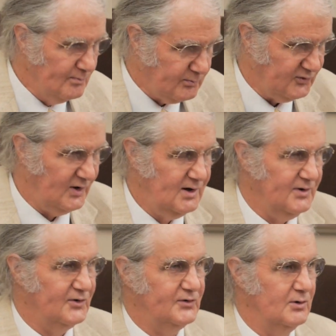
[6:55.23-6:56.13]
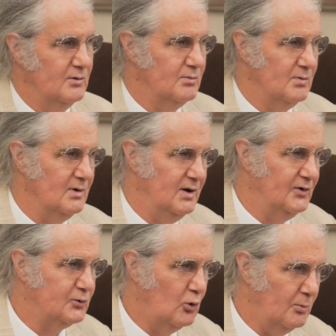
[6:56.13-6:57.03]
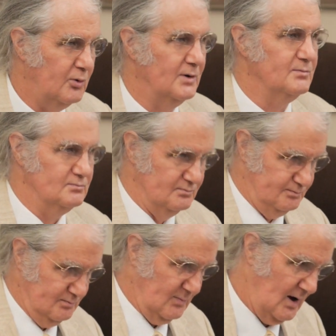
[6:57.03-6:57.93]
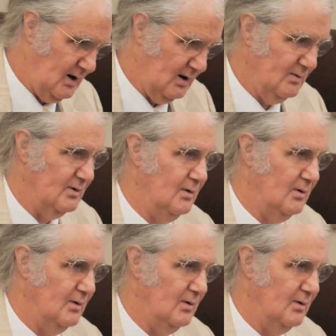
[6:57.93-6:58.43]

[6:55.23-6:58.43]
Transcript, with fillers: presented this to his corporate uh,